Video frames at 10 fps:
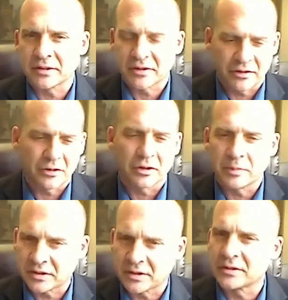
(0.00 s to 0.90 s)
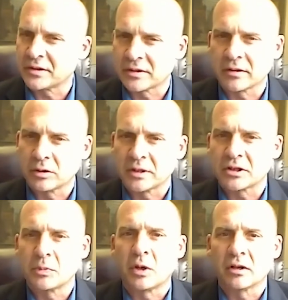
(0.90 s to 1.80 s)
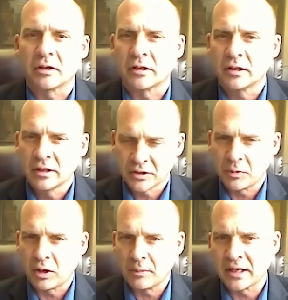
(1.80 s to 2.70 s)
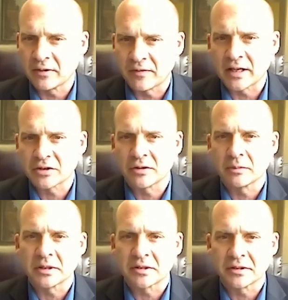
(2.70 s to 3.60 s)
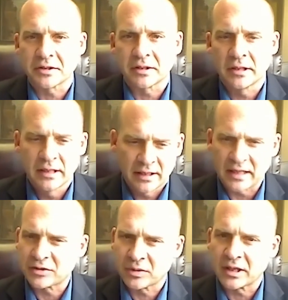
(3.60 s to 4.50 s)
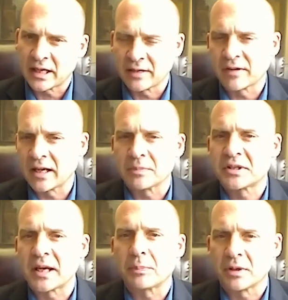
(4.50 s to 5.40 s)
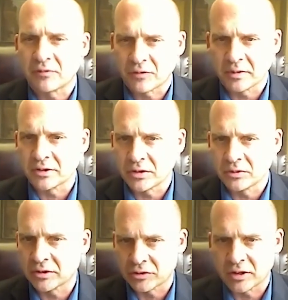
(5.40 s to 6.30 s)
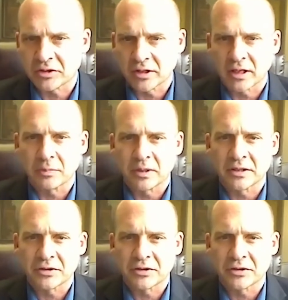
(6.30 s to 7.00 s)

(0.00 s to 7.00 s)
The 3rd business is a little bit smaller, small manufacturing business, and that's really kind of kept separate from the 2 construction companies.